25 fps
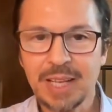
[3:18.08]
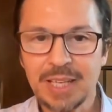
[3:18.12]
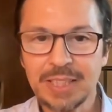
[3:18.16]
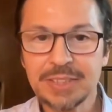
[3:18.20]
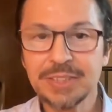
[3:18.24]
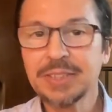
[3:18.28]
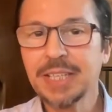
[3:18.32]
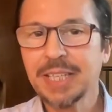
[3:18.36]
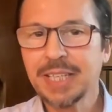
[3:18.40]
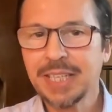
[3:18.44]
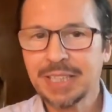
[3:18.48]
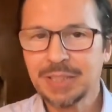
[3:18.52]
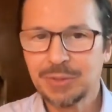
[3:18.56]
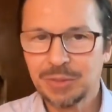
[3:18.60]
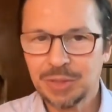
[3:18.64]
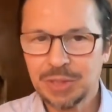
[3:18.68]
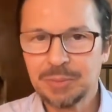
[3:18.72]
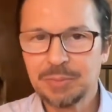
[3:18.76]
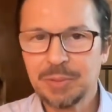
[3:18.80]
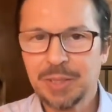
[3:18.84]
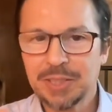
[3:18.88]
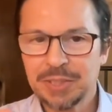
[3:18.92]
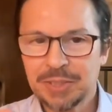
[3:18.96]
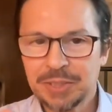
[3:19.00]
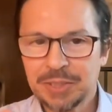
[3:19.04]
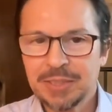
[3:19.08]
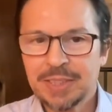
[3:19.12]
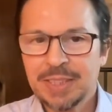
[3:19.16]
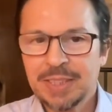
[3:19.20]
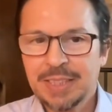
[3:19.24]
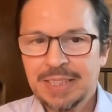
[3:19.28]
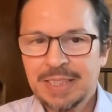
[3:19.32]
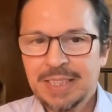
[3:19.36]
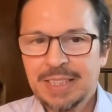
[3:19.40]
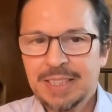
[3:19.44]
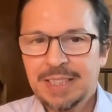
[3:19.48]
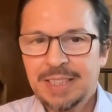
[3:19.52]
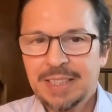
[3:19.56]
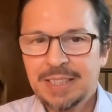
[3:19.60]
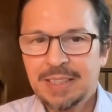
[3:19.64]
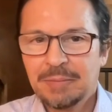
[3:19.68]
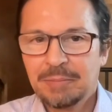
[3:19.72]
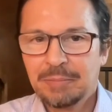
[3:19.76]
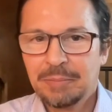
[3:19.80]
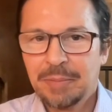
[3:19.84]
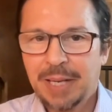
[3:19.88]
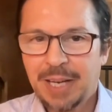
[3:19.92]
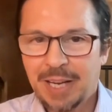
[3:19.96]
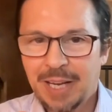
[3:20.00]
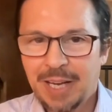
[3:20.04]
a secular response,
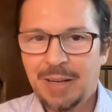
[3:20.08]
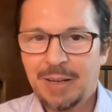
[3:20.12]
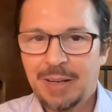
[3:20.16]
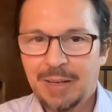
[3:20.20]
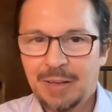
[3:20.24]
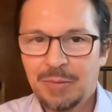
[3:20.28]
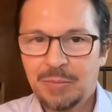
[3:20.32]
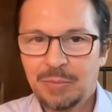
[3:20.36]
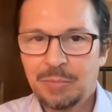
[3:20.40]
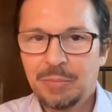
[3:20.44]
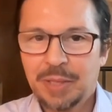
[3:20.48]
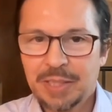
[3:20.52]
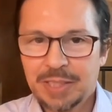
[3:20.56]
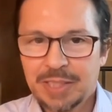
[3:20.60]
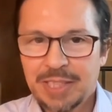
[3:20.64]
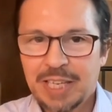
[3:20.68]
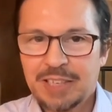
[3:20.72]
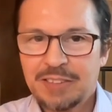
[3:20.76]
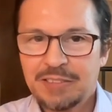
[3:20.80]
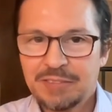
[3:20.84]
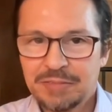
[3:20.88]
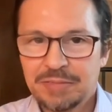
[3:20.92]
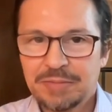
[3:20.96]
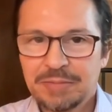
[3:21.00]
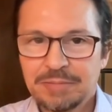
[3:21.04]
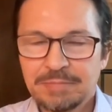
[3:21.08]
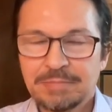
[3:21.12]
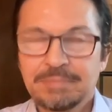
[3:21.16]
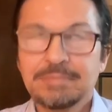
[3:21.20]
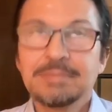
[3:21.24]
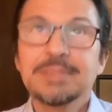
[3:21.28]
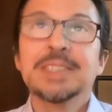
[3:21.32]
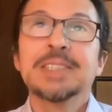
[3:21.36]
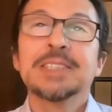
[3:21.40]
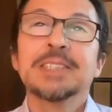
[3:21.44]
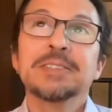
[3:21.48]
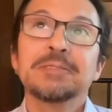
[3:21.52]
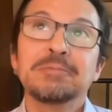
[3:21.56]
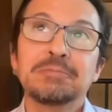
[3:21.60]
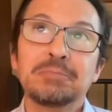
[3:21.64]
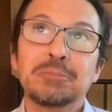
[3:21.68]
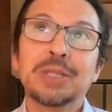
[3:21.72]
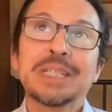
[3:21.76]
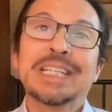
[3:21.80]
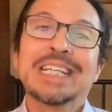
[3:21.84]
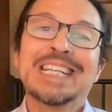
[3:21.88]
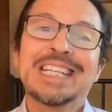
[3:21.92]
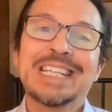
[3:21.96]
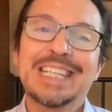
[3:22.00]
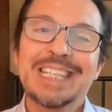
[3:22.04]
but kind of
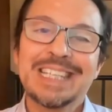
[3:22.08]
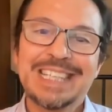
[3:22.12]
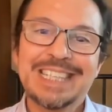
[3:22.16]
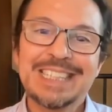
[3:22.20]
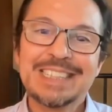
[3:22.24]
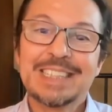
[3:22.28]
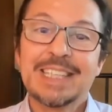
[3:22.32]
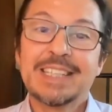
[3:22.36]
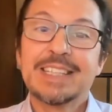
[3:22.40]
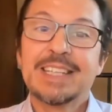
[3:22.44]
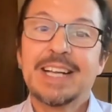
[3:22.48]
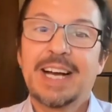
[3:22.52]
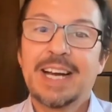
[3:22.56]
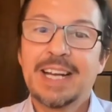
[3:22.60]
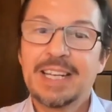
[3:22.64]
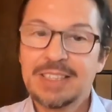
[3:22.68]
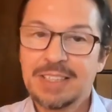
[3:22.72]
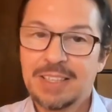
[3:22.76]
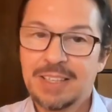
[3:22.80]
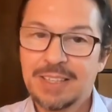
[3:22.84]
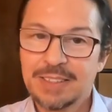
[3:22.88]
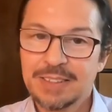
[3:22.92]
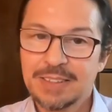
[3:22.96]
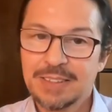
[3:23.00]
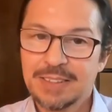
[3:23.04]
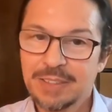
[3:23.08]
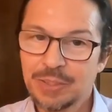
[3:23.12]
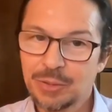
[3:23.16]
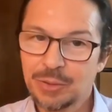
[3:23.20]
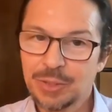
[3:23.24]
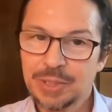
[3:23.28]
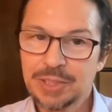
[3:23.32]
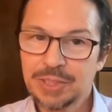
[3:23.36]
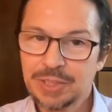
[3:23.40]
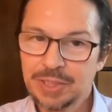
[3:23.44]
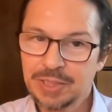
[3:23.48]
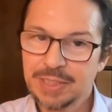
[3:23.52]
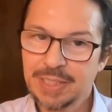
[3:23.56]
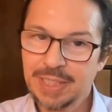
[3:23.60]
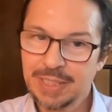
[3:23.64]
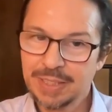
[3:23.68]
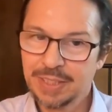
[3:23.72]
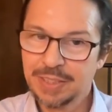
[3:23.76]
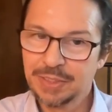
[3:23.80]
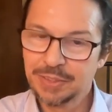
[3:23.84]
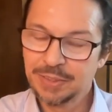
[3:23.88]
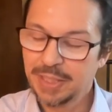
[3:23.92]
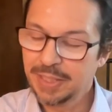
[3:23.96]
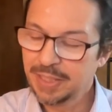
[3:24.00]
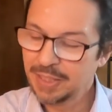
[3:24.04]
bringing into dialogue the Christian and
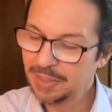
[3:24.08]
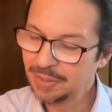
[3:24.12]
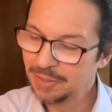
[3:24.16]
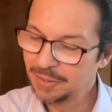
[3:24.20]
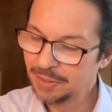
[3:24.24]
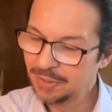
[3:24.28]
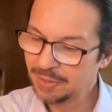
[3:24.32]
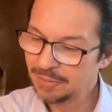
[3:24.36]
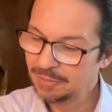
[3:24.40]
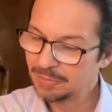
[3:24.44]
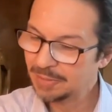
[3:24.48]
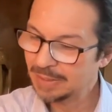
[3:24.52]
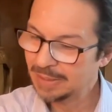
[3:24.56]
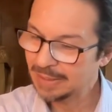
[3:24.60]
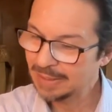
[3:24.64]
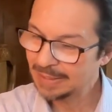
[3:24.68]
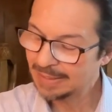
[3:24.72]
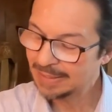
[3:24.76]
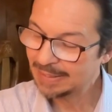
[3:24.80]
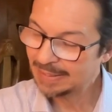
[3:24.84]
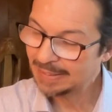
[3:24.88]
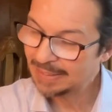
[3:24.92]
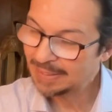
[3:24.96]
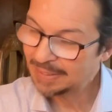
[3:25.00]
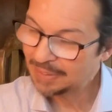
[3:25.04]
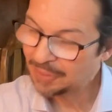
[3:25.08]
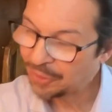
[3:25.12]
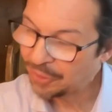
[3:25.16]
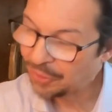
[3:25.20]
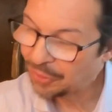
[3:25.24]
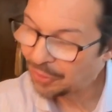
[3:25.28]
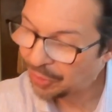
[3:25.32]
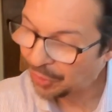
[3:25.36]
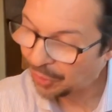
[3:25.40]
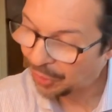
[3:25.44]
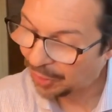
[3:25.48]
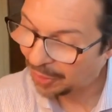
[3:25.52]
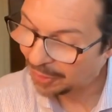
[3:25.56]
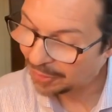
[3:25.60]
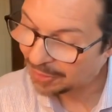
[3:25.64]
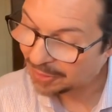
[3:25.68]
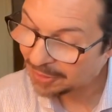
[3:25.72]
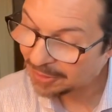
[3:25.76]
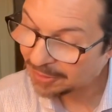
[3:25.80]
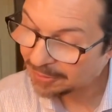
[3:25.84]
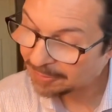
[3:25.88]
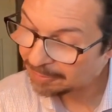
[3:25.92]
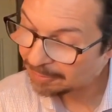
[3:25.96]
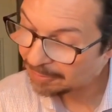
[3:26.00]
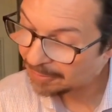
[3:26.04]
the secular
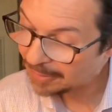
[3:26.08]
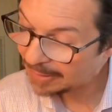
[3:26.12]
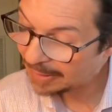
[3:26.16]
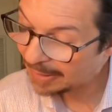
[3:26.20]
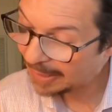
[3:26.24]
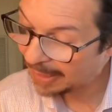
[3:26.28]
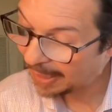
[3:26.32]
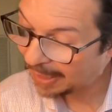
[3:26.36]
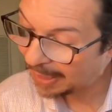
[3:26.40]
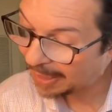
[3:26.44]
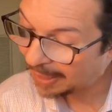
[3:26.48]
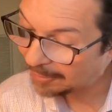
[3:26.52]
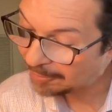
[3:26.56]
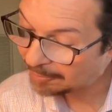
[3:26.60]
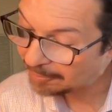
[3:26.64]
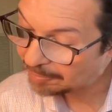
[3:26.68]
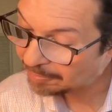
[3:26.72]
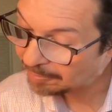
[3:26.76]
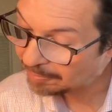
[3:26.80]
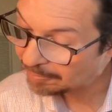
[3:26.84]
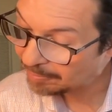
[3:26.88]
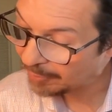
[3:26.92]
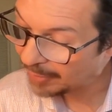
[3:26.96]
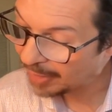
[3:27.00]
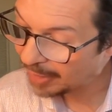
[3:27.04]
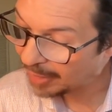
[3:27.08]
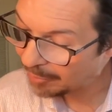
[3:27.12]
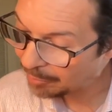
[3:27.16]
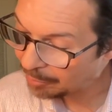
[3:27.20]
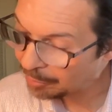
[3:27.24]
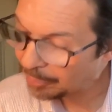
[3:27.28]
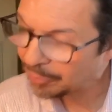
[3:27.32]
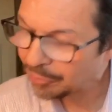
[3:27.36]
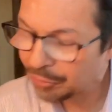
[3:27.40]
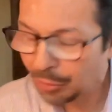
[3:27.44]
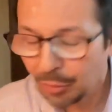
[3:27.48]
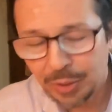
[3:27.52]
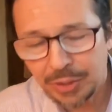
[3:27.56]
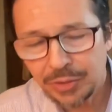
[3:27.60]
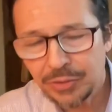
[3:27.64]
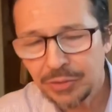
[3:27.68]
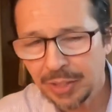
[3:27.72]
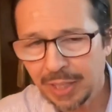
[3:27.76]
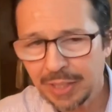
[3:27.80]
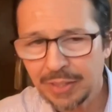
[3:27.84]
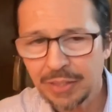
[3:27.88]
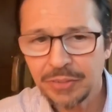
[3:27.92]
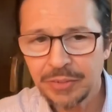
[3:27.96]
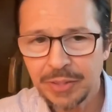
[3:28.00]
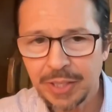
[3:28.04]
thought, but
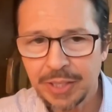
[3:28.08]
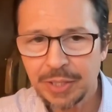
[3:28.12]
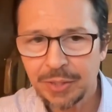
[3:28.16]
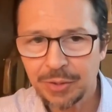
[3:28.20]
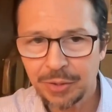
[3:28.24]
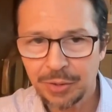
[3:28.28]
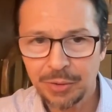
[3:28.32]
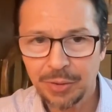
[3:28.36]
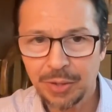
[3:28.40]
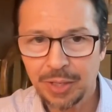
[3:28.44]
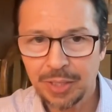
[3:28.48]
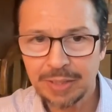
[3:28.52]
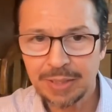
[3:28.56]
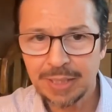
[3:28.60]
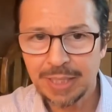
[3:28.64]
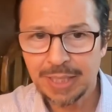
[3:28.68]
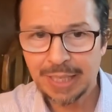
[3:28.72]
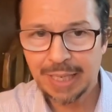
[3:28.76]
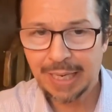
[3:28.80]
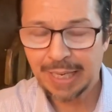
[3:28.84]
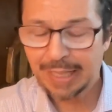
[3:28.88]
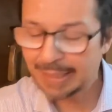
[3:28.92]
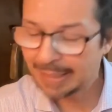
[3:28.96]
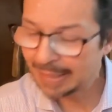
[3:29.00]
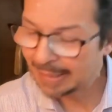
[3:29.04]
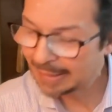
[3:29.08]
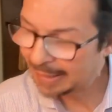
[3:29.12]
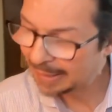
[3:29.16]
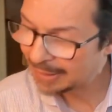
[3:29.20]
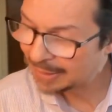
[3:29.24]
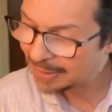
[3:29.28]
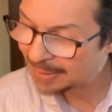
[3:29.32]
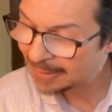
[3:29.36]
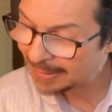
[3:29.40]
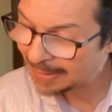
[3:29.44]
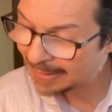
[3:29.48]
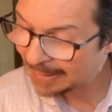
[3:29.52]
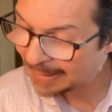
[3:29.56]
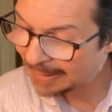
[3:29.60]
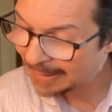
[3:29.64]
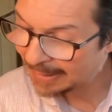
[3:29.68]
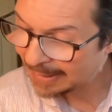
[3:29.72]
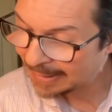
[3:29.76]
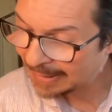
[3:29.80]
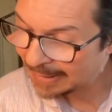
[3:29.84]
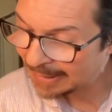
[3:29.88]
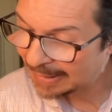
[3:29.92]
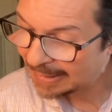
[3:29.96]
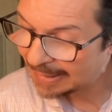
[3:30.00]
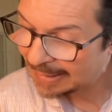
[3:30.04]
focusing on the secular thought. I think that's
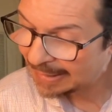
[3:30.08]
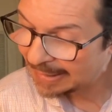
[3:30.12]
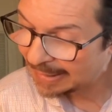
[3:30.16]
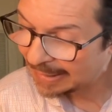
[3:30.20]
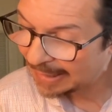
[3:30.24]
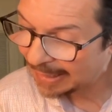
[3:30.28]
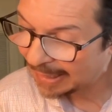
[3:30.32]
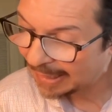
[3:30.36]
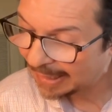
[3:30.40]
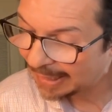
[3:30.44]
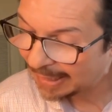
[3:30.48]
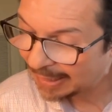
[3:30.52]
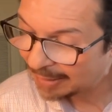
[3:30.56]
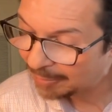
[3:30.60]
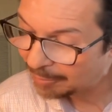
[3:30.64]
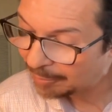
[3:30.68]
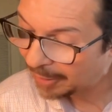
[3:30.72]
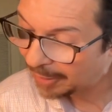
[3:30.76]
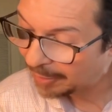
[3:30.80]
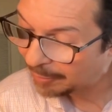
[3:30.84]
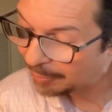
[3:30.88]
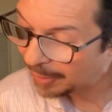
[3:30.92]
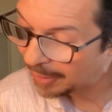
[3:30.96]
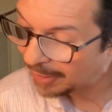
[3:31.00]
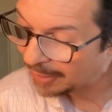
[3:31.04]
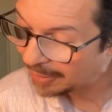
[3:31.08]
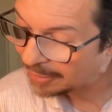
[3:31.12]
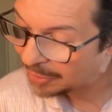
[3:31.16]
my